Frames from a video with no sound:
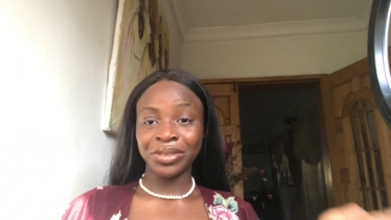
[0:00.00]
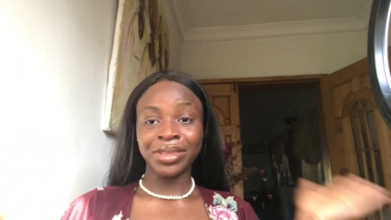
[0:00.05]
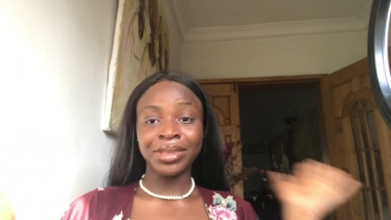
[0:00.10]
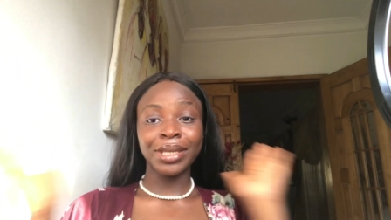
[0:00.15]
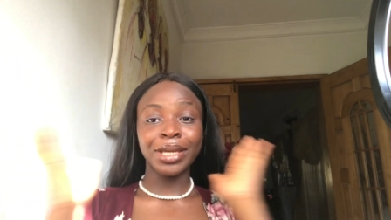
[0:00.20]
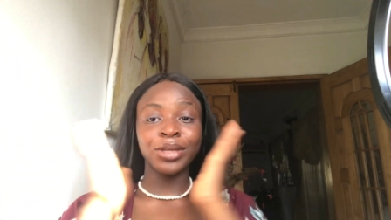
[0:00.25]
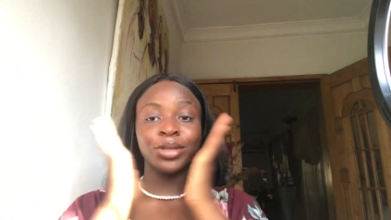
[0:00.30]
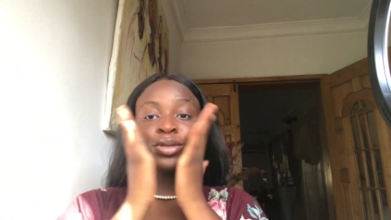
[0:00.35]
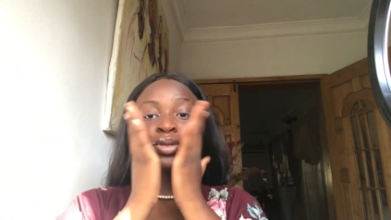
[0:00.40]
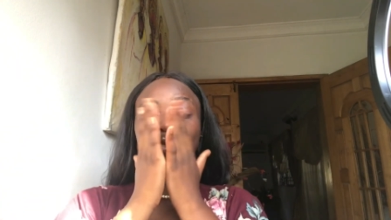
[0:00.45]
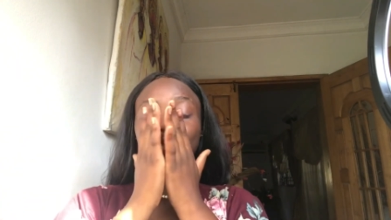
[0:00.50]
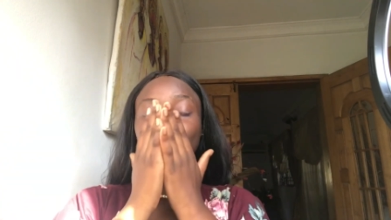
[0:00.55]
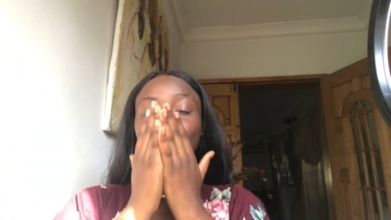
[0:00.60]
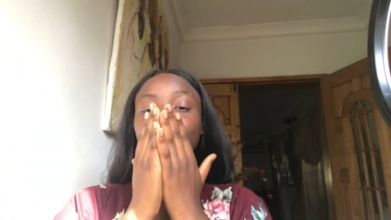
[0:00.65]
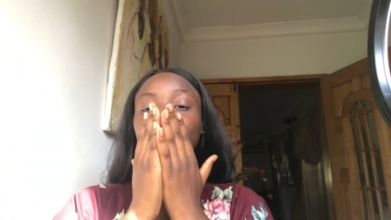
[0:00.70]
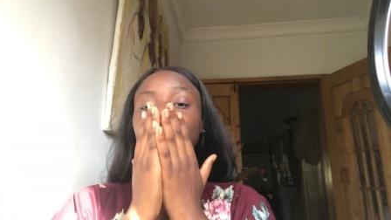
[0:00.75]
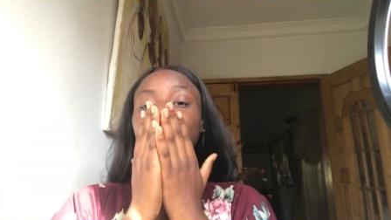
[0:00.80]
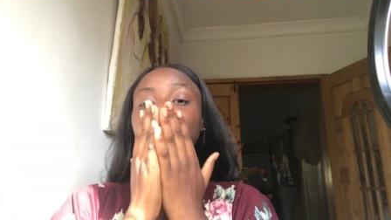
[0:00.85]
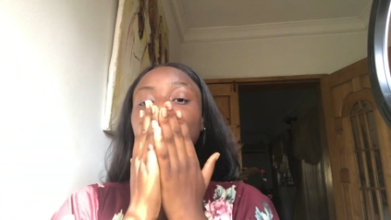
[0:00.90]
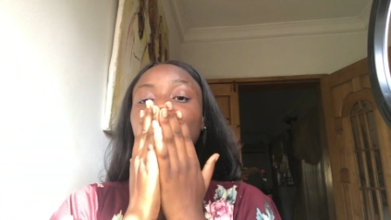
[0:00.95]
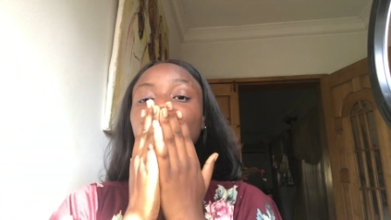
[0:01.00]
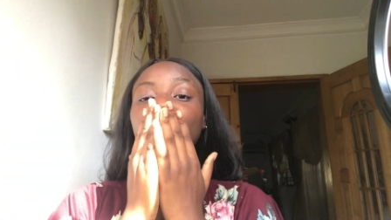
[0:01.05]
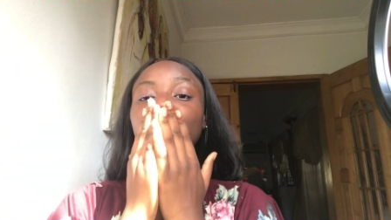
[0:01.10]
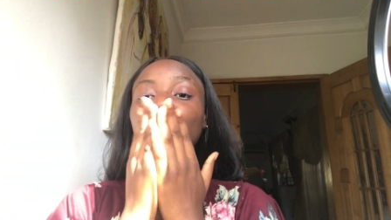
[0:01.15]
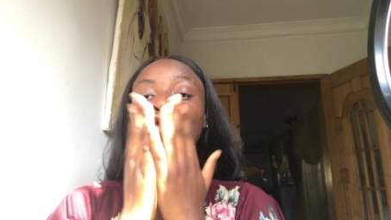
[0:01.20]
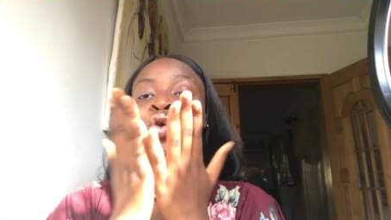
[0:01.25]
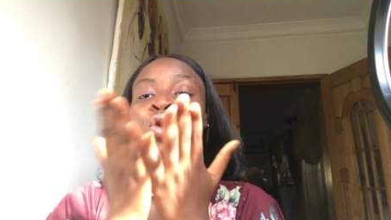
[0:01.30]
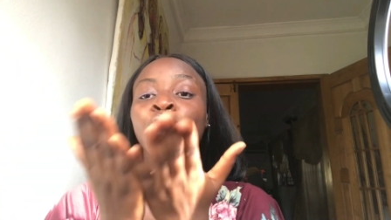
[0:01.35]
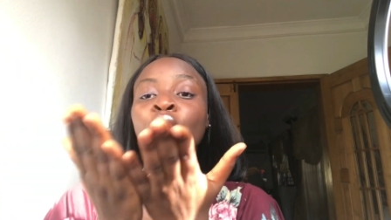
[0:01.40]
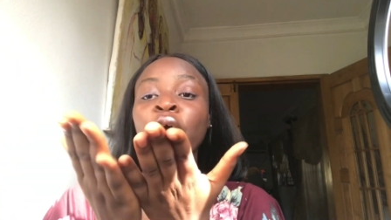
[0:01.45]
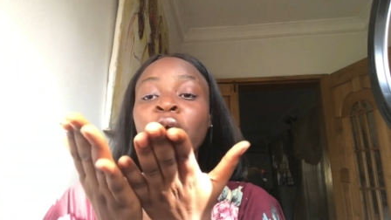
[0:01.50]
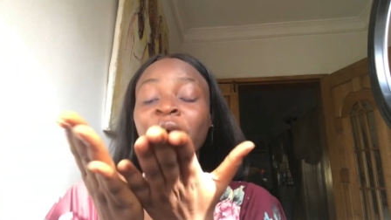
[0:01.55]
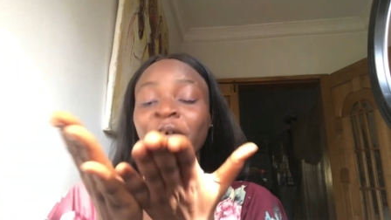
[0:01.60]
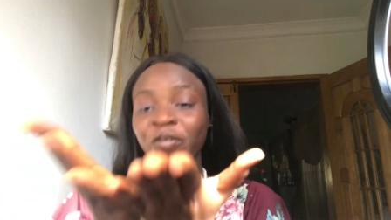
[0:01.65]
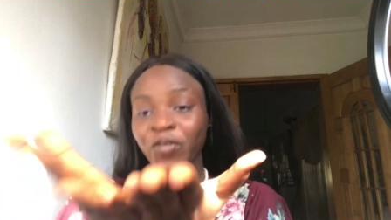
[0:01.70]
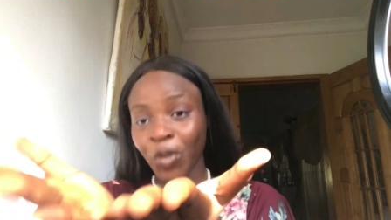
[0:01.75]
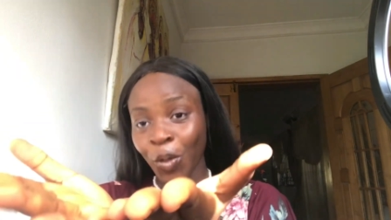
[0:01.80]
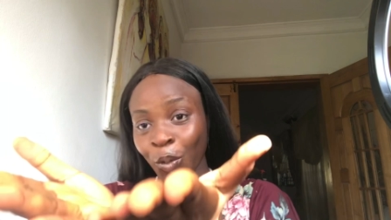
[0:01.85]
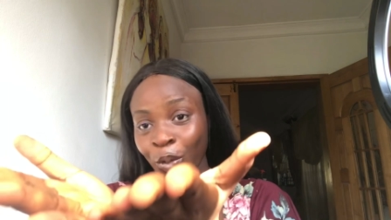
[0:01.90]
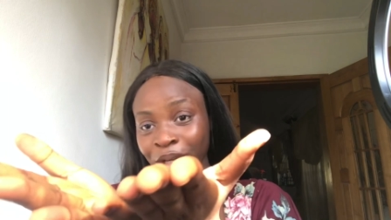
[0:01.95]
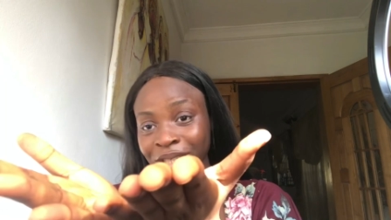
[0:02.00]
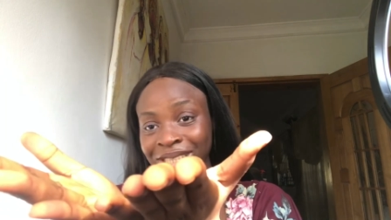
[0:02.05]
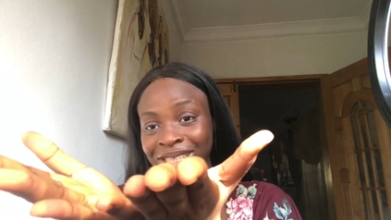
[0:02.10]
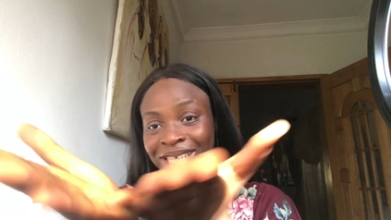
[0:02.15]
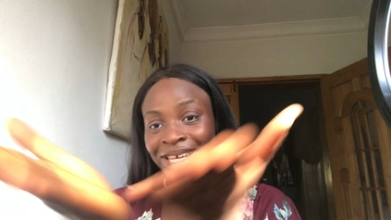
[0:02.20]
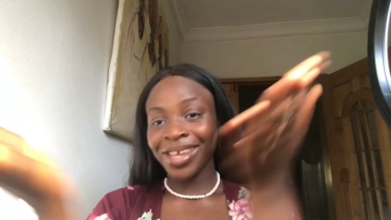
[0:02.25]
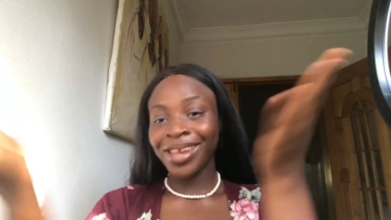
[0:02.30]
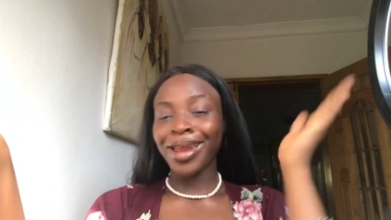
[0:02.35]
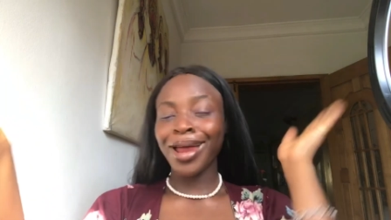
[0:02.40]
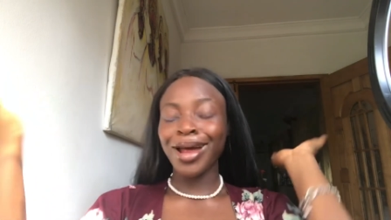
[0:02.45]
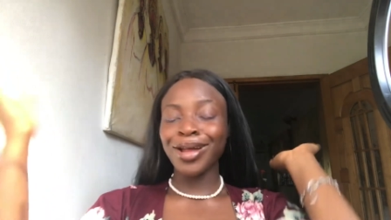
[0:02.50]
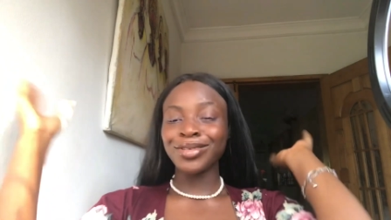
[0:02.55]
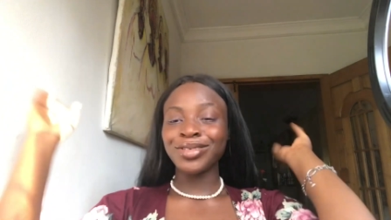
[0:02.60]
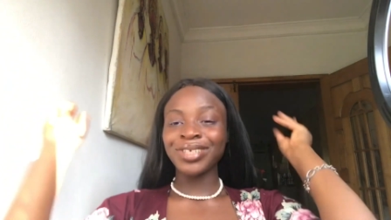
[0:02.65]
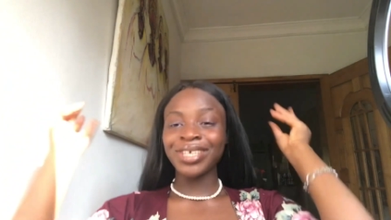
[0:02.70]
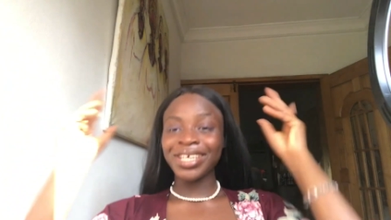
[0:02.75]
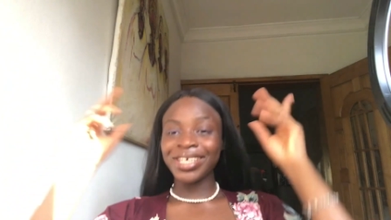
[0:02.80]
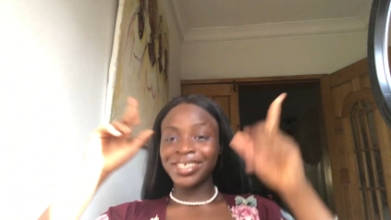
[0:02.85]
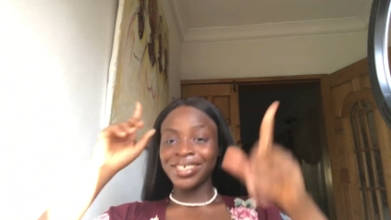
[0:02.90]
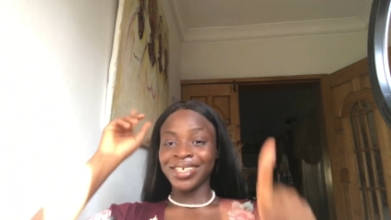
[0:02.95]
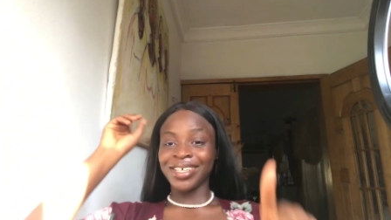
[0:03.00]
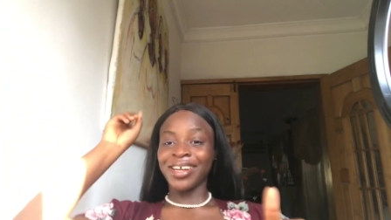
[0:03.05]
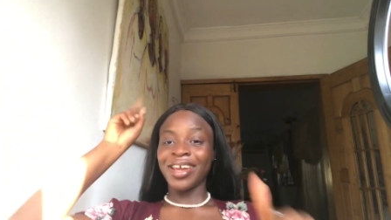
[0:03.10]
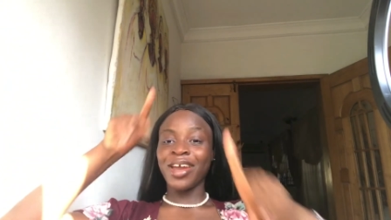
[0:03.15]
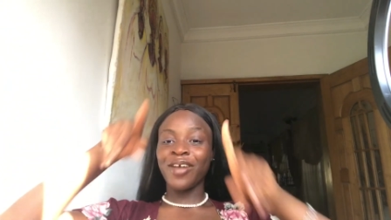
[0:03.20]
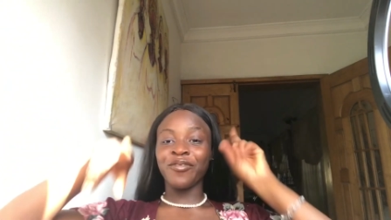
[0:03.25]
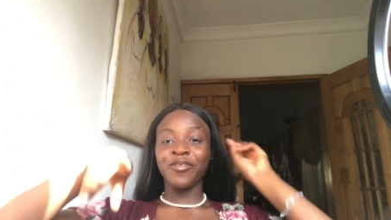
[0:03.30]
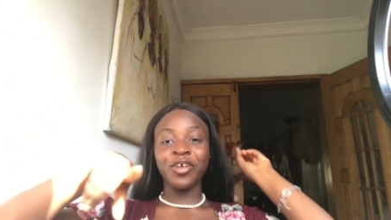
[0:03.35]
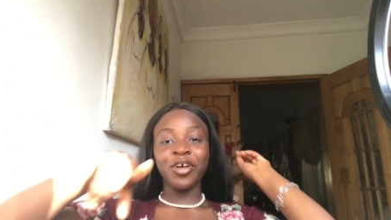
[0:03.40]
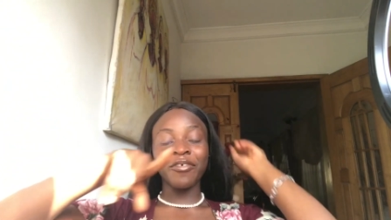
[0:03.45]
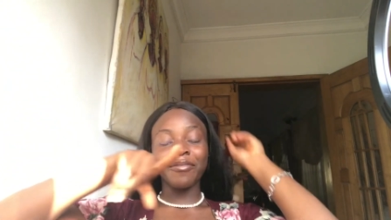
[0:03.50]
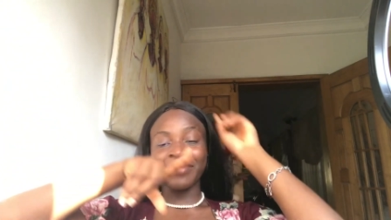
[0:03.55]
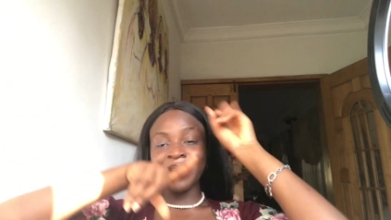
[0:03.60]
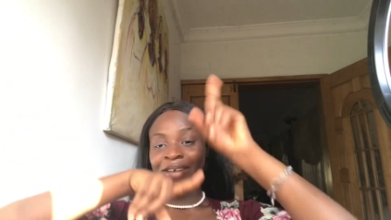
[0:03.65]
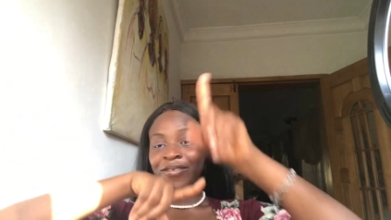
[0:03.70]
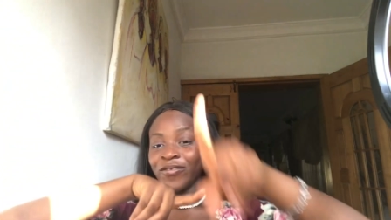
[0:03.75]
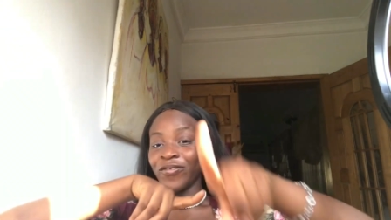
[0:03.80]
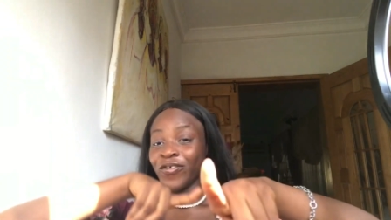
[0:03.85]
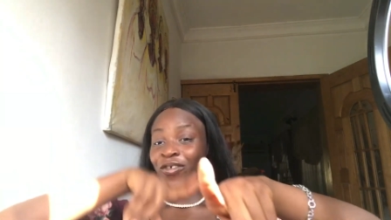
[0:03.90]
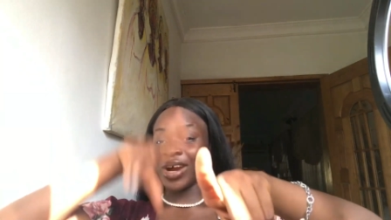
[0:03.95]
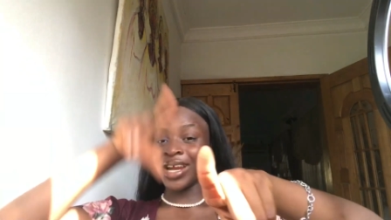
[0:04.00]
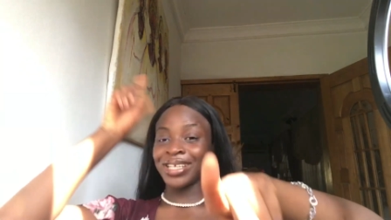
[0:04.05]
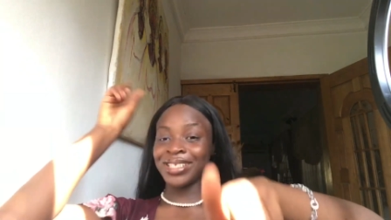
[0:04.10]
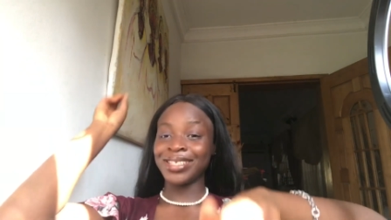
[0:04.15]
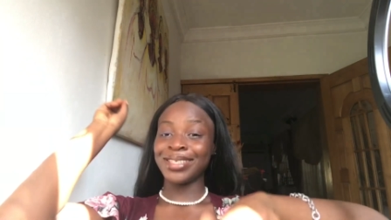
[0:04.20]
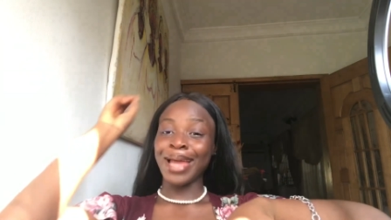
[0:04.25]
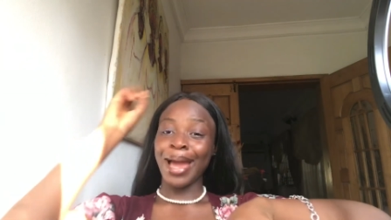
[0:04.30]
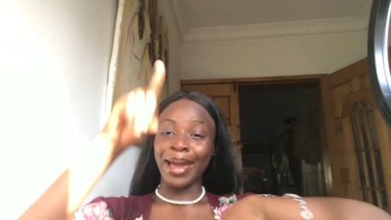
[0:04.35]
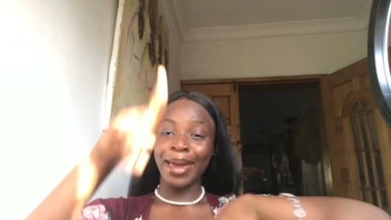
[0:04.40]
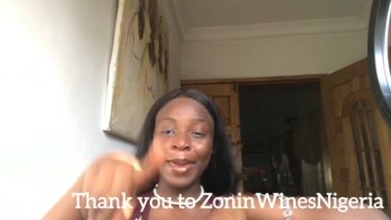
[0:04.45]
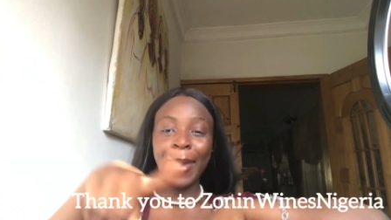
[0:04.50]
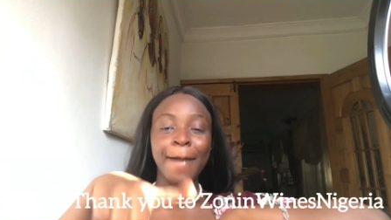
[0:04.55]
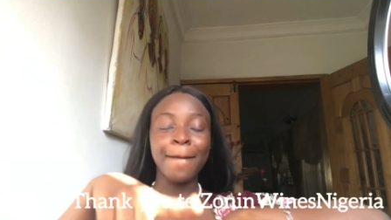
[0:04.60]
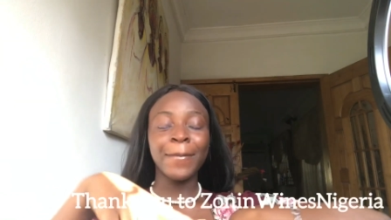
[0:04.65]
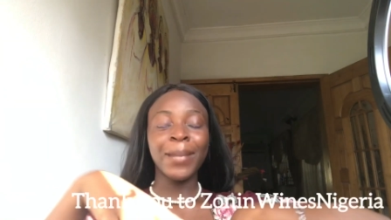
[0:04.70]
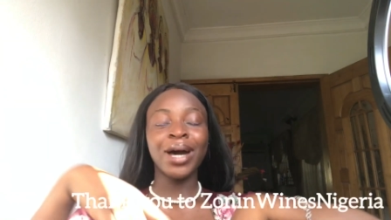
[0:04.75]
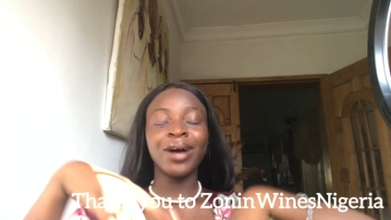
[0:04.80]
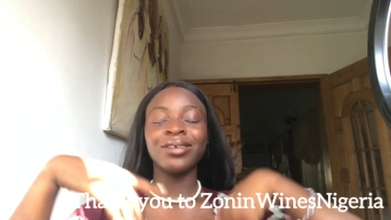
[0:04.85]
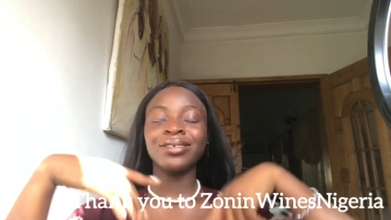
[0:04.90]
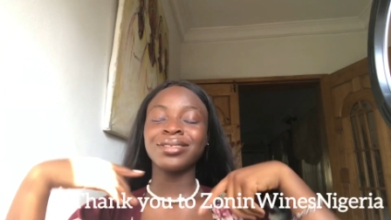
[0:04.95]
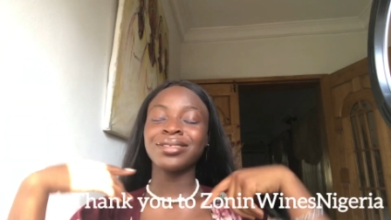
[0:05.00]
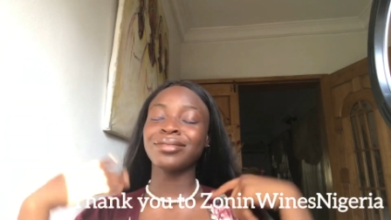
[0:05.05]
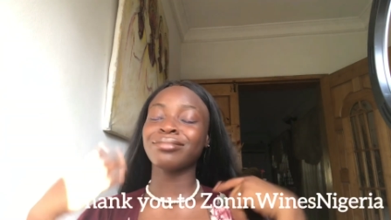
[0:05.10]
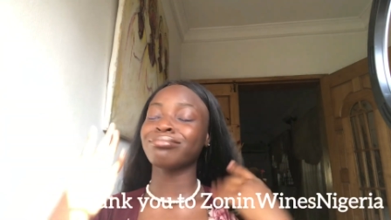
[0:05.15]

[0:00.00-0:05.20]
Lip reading: Thank you so much for watching, and to each and every of my friends that came out,